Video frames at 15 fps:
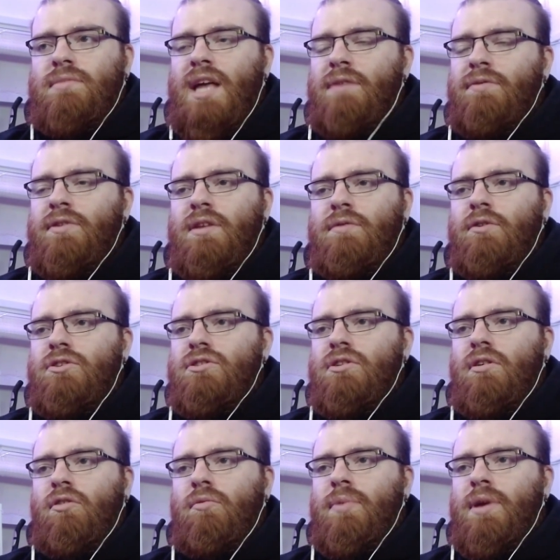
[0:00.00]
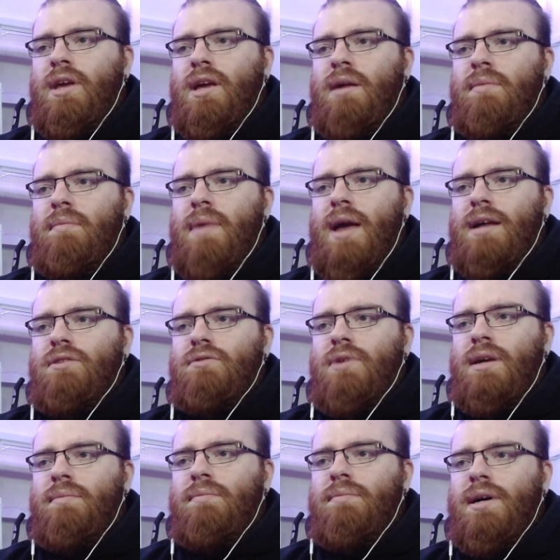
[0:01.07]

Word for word: definitely in the future I'll be coming back to him.